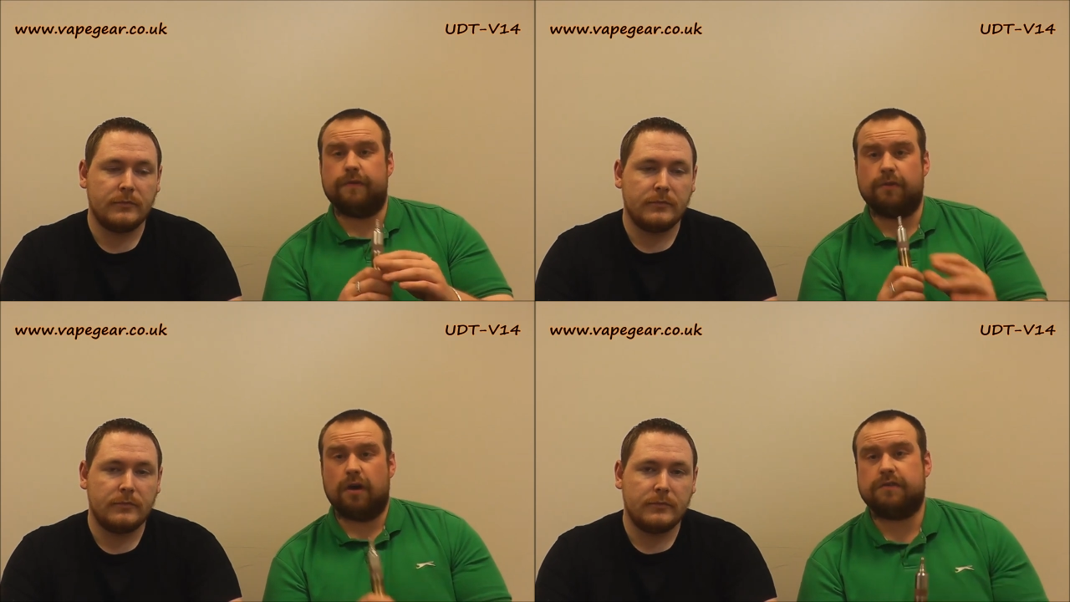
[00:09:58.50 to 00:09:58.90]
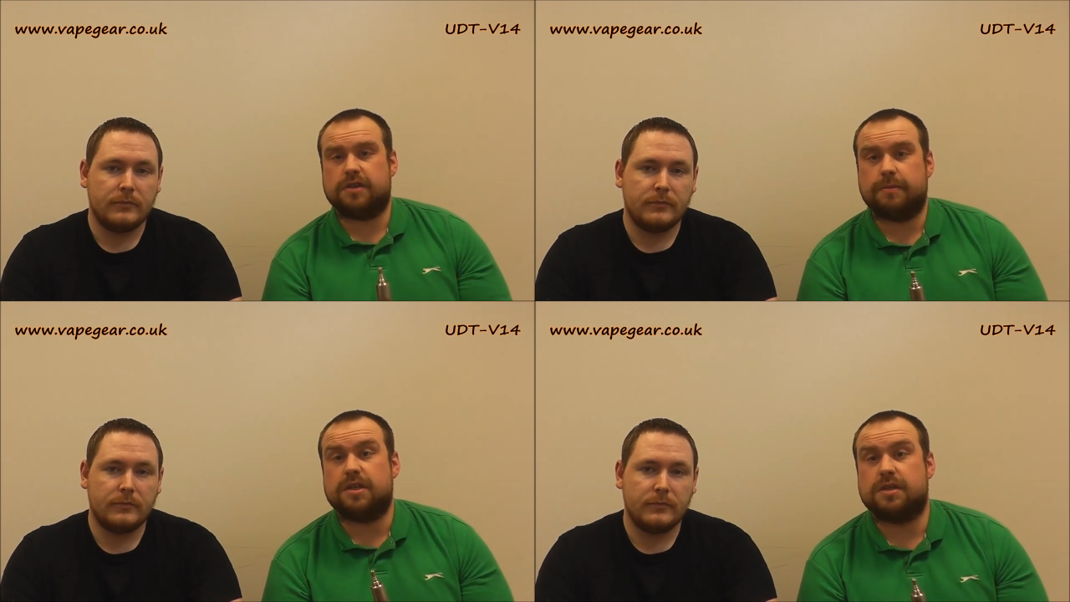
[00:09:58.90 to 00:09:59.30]
Speaker 1: If you're after
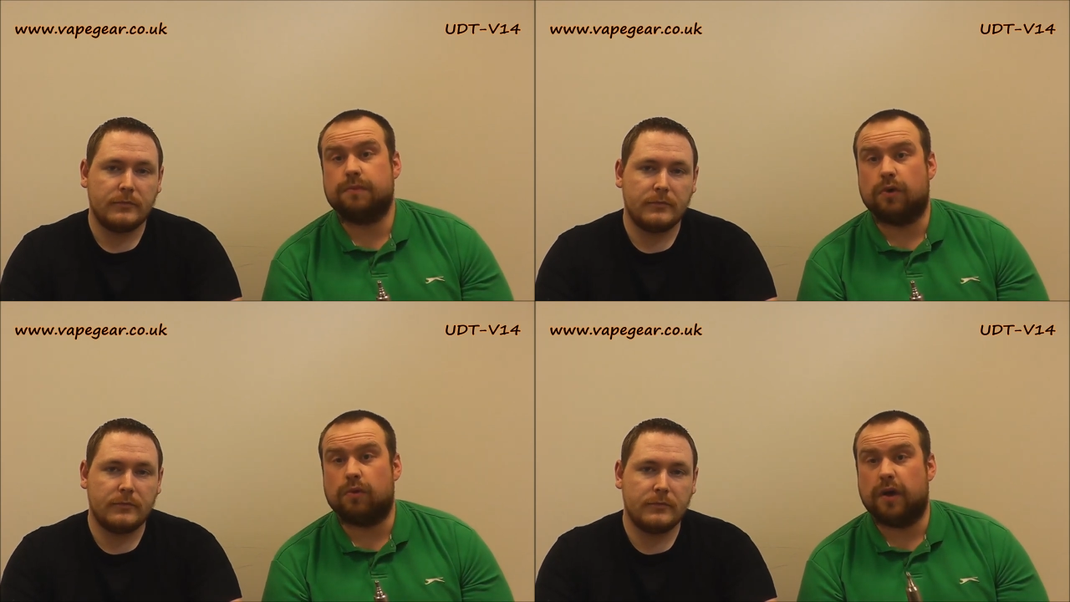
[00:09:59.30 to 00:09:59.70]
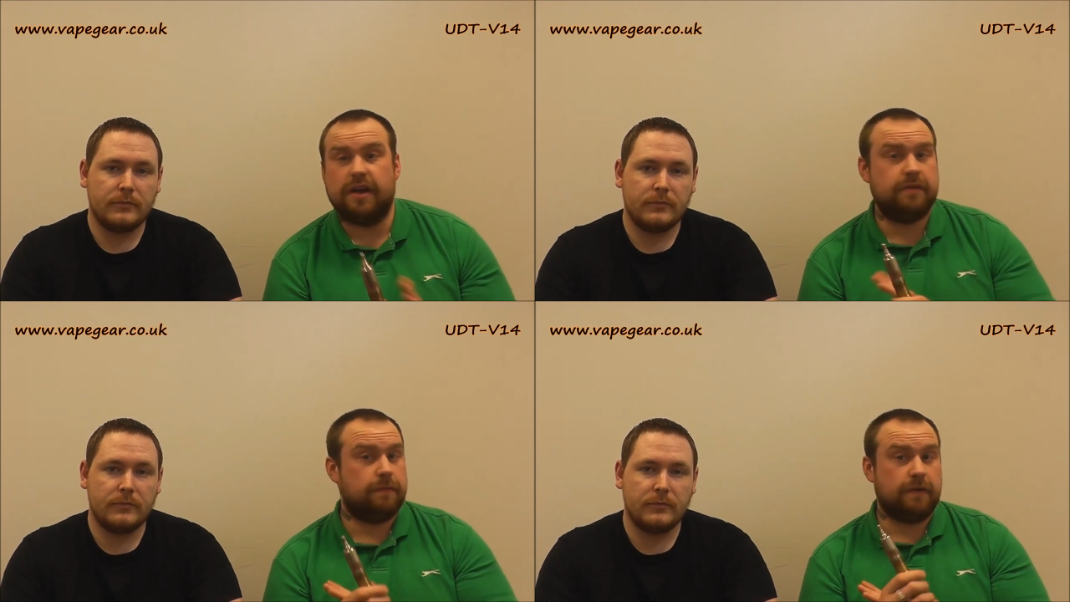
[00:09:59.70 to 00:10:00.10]
something small,
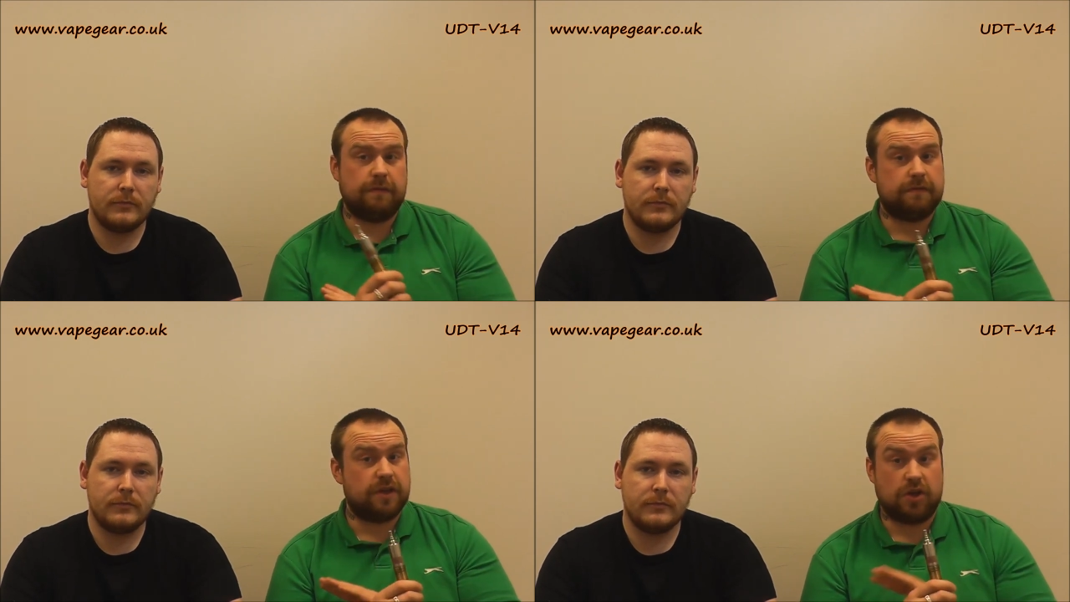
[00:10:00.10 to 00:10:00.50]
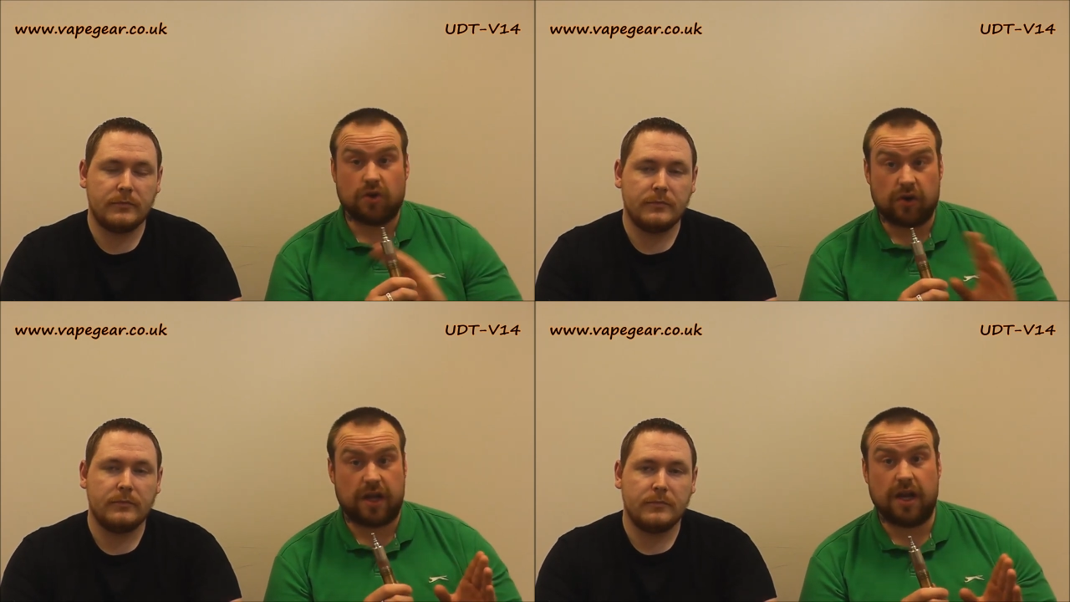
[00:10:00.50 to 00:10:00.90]
even in 350, you're
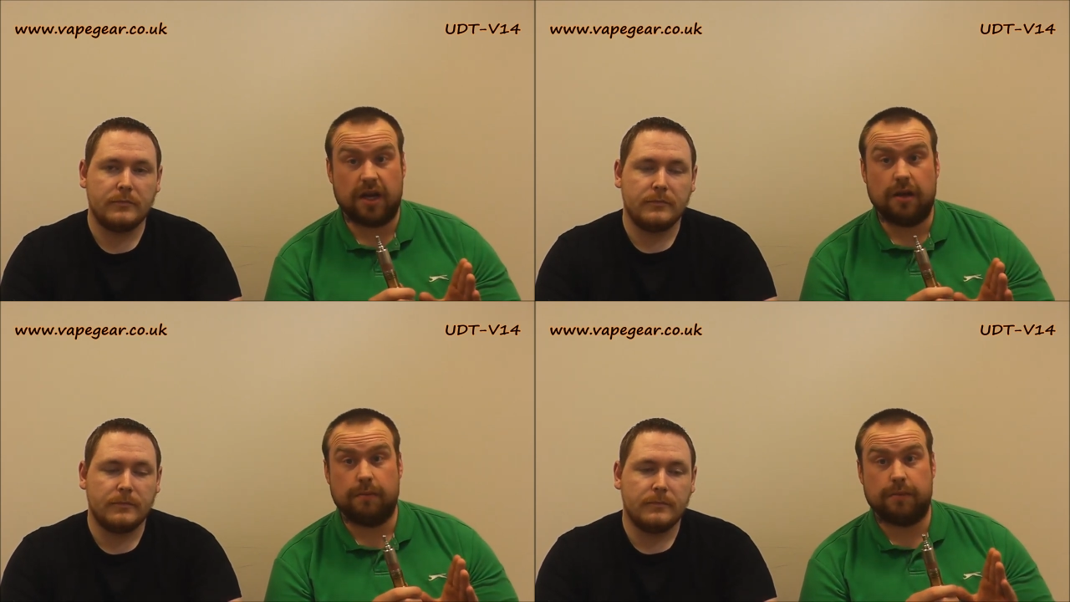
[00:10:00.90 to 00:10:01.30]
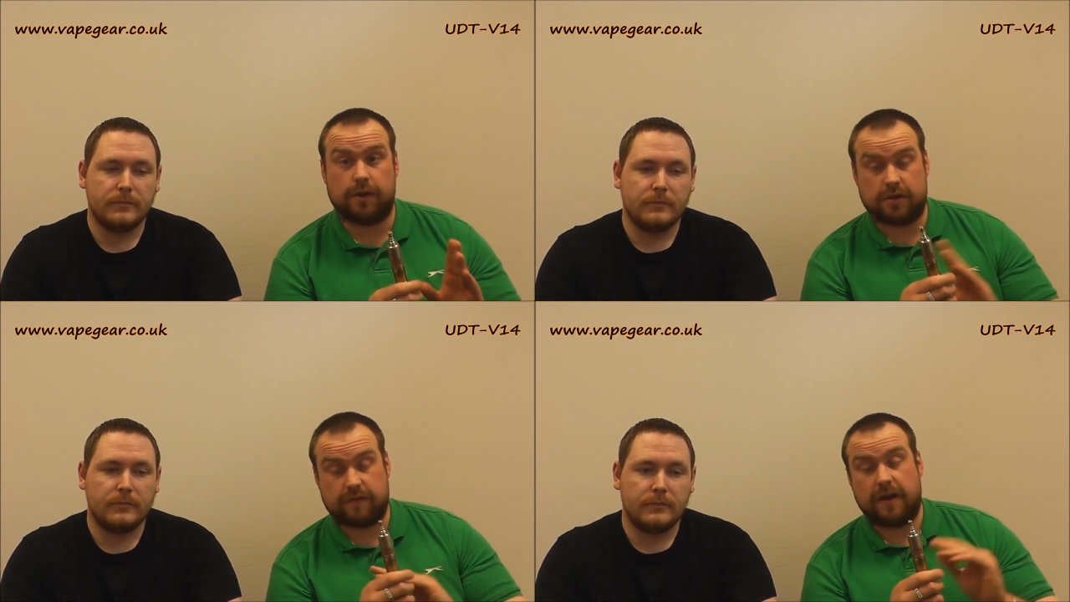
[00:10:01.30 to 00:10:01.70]
not getting it
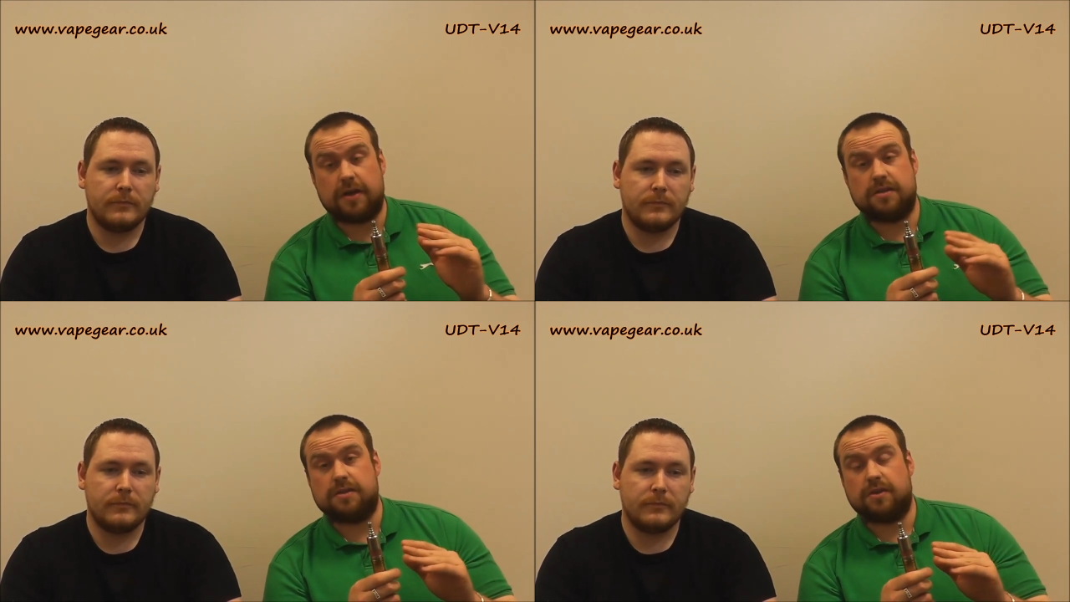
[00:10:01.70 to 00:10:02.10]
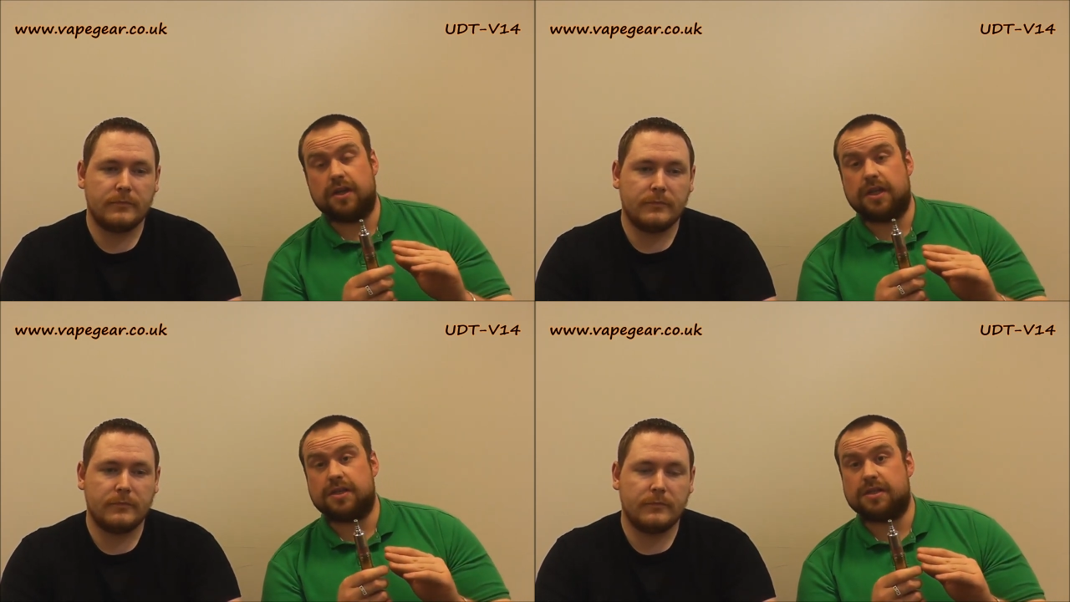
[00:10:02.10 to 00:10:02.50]
because of how it's
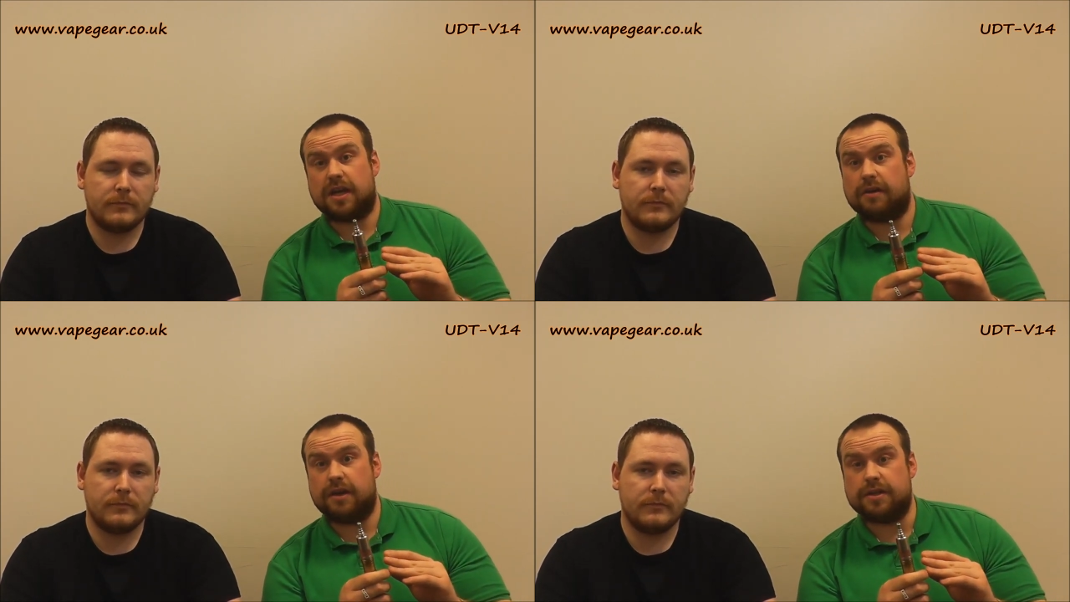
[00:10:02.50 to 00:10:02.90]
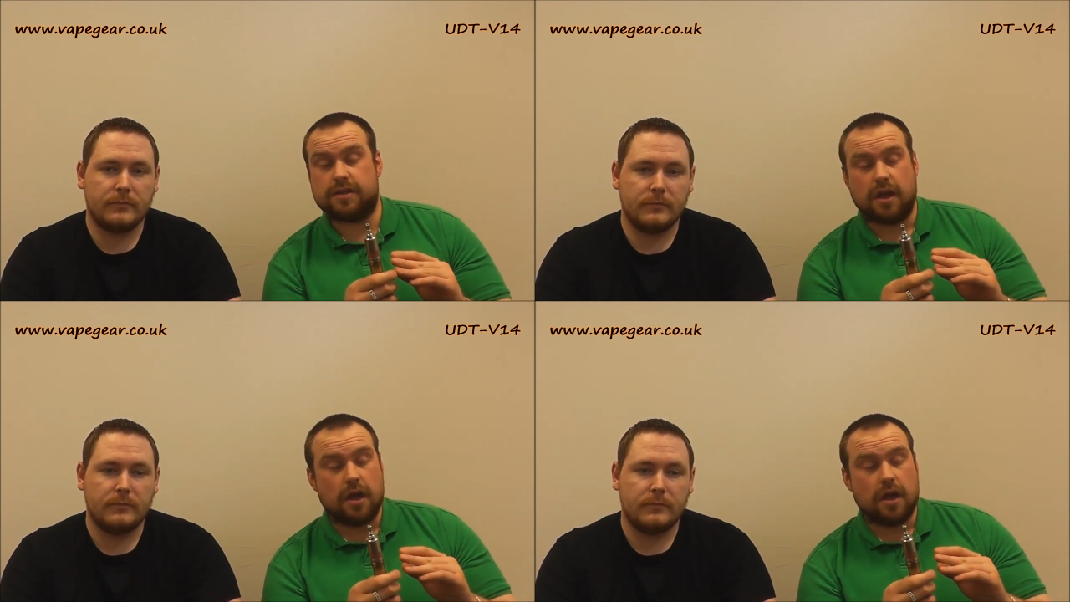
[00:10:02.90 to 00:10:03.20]
designed. That's just how it is.